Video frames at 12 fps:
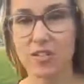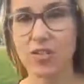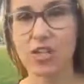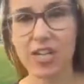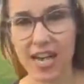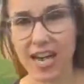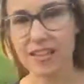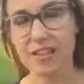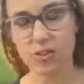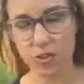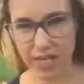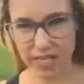to create
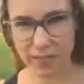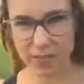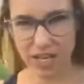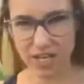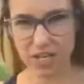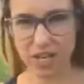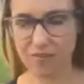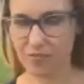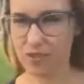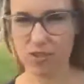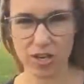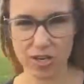the transportation
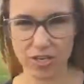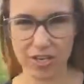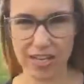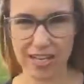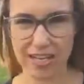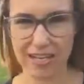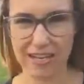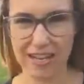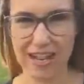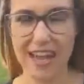infrastructure needed